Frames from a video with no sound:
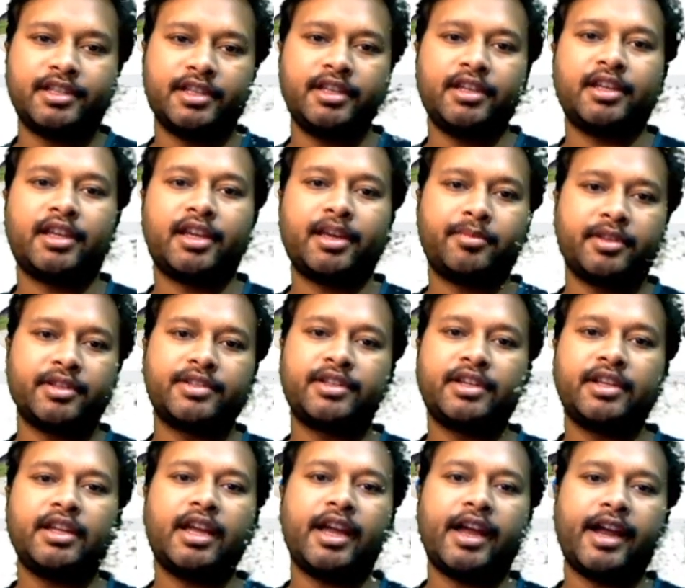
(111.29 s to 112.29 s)
in
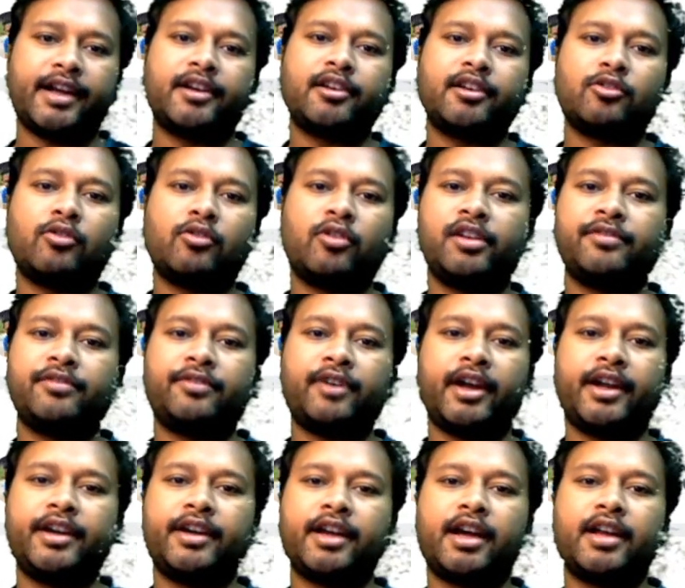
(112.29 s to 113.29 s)
chemistry and
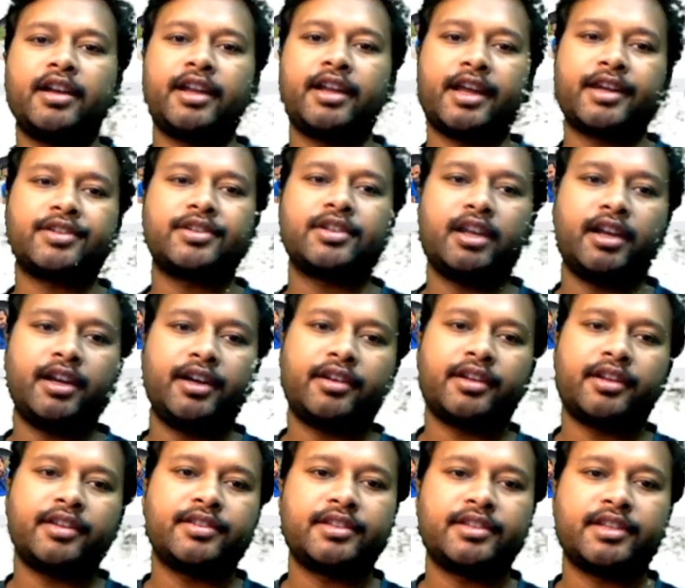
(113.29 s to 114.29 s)
qualified a national
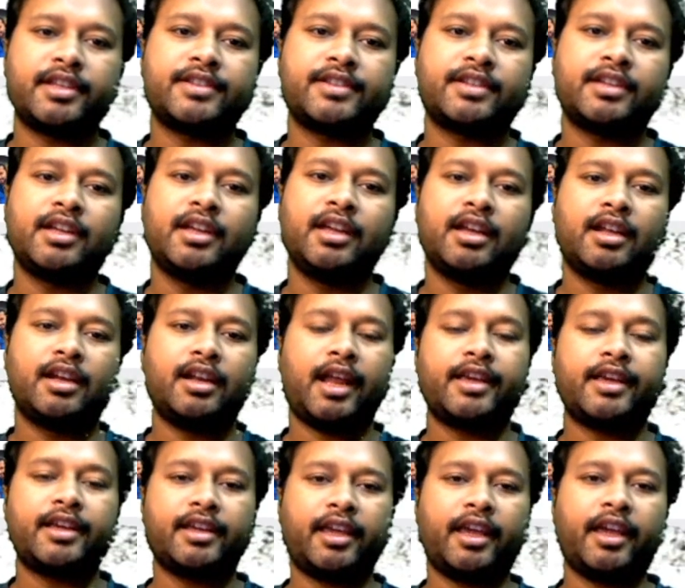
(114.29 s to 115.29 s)
entrance test
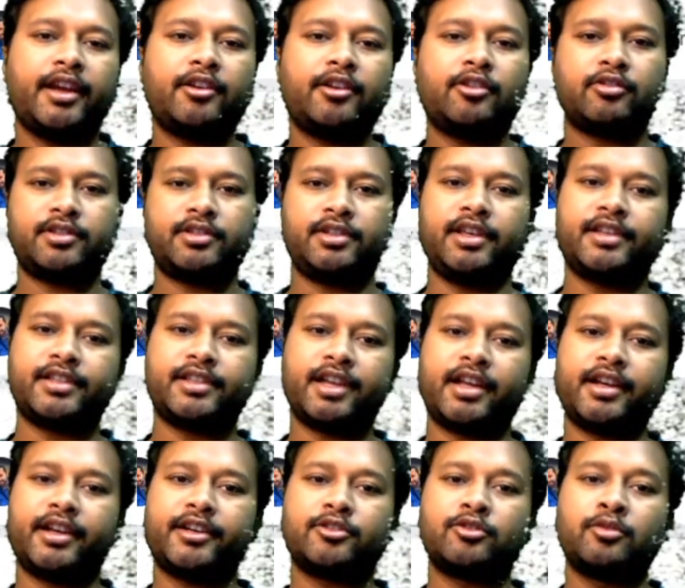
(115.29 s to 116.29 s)
like GATE or CSIRnet.